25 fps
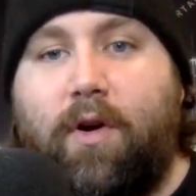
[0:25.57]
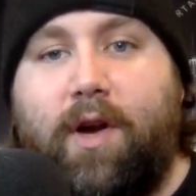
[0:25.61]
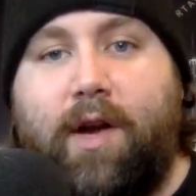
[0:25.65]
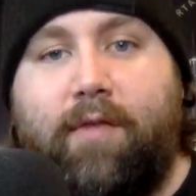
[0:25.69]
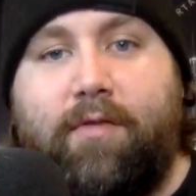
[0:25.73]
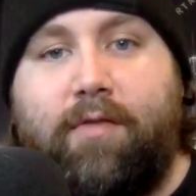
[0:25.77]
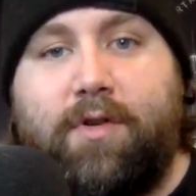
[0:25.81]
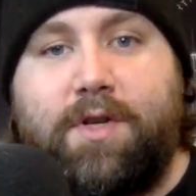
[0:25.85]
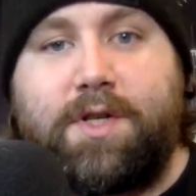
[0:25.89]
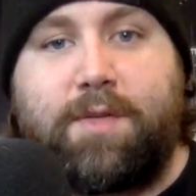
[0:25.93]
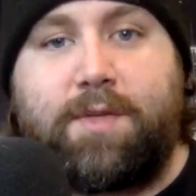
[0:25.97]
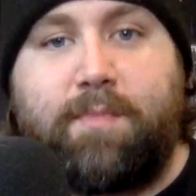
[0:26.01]

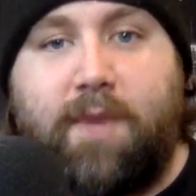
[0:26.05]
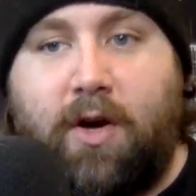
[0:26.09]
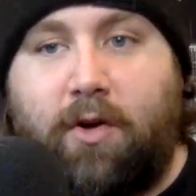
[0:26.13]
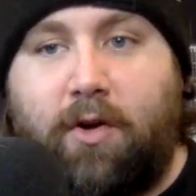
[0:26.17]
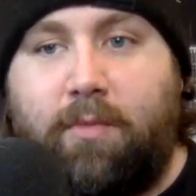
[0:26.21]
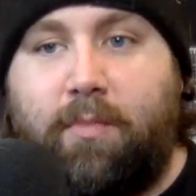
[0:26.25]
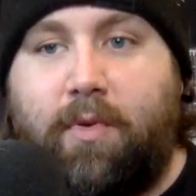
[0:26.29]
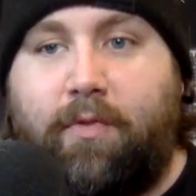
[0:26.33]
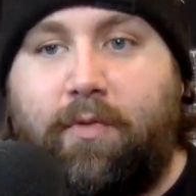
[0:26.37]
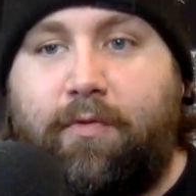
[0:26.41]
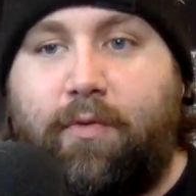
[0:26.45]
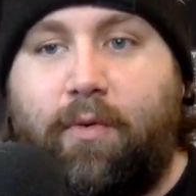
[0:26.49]
never
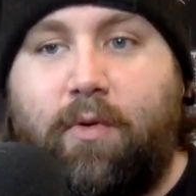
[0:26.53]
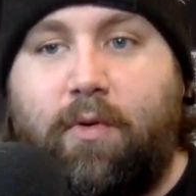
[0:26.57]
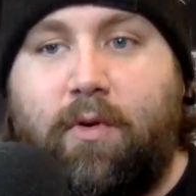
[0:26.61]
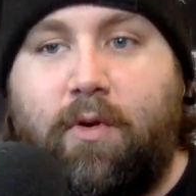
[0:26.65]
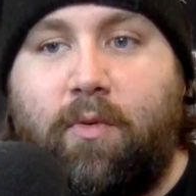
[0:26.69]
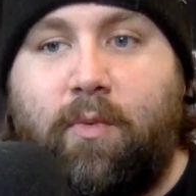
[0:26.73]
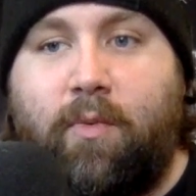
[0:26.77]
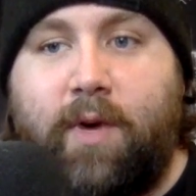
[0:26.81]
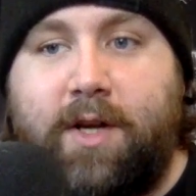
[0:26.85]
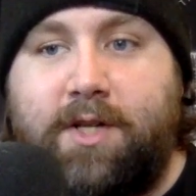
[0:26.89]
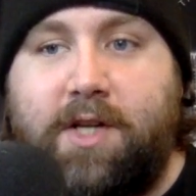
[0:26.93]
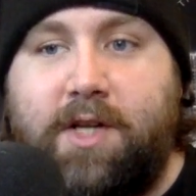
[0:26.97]
smelled before,
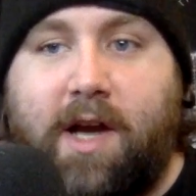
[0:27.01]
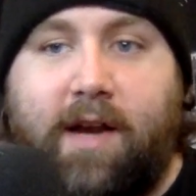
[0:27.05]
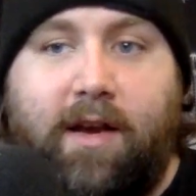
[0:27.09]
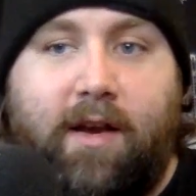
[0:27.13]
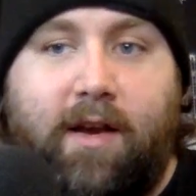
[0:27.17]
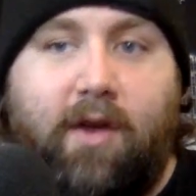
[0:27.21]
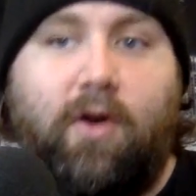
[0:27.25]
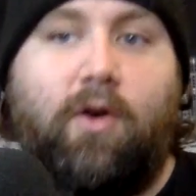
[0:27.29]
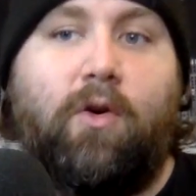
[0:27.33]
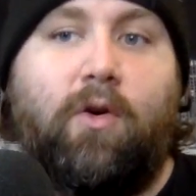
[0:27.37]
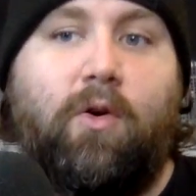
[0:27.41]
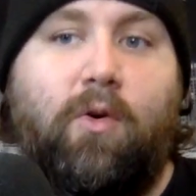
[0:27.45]
which I
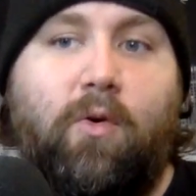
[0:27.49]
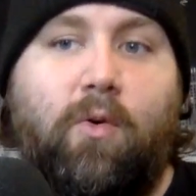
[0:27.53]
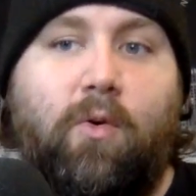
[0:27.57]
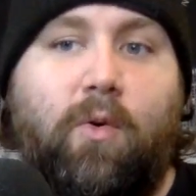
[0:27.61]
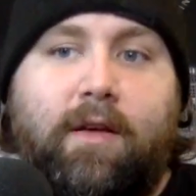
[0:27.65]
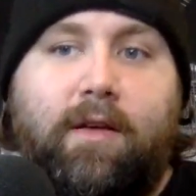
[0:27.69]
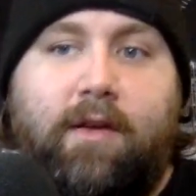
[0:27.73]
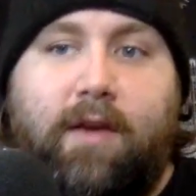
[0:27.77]
know